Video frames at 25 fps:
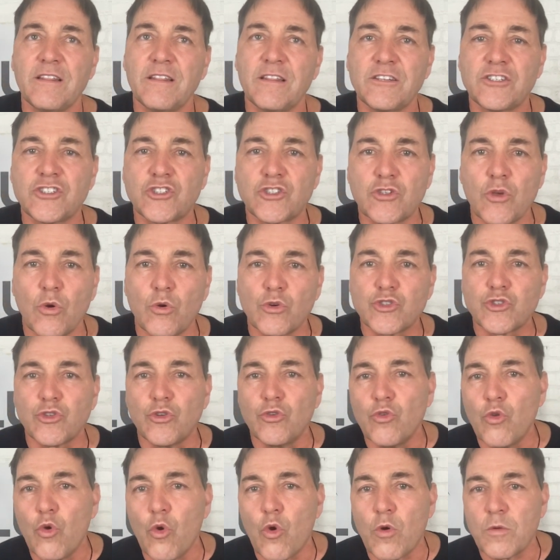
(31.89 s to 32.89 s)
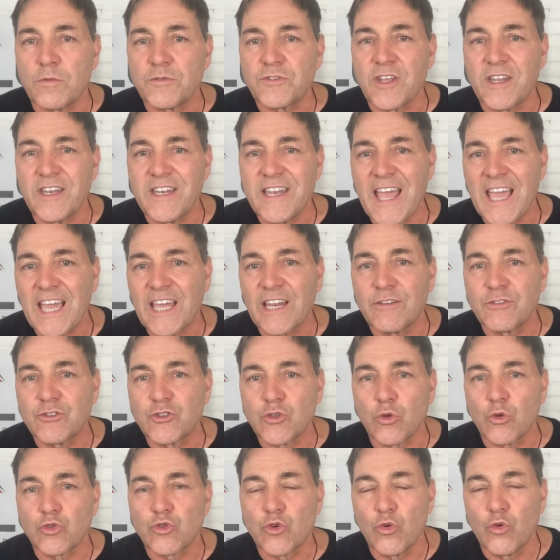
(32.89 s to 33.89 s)
social norms, the negative
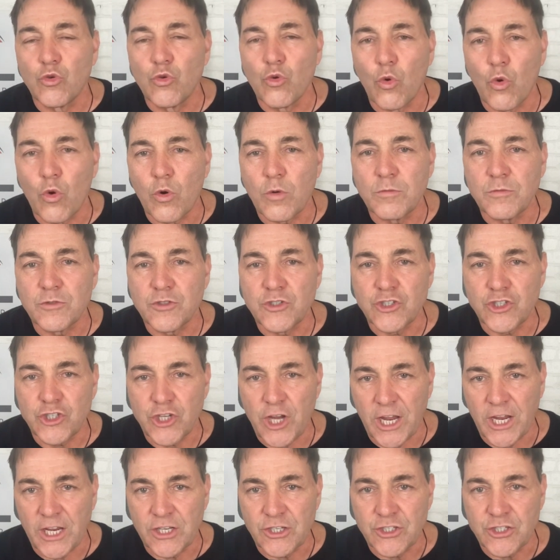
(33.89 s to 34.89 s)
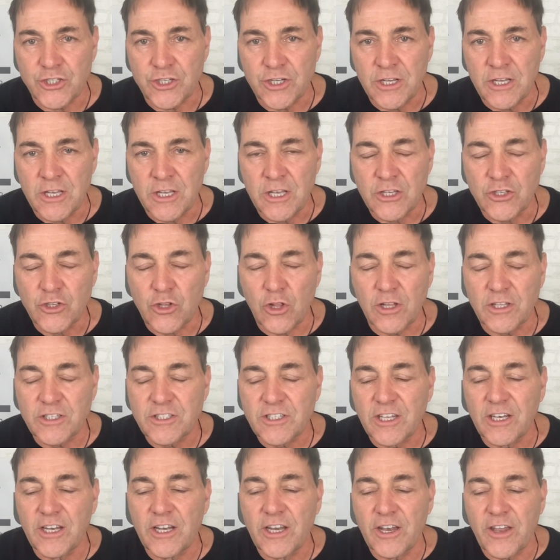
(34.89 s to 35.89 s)
social norms change. So let's
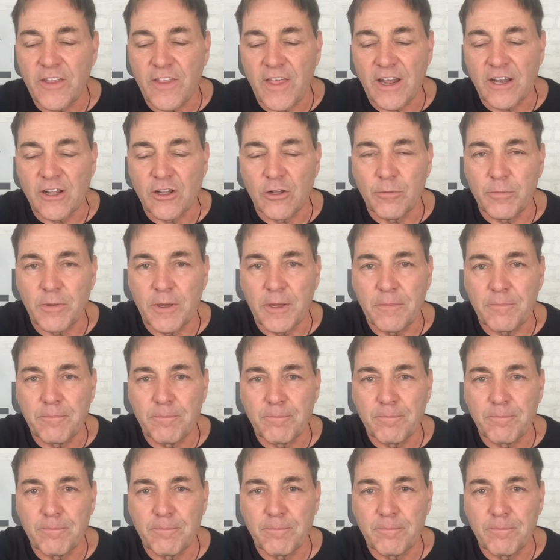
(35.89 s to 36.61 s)
get into that a little bit.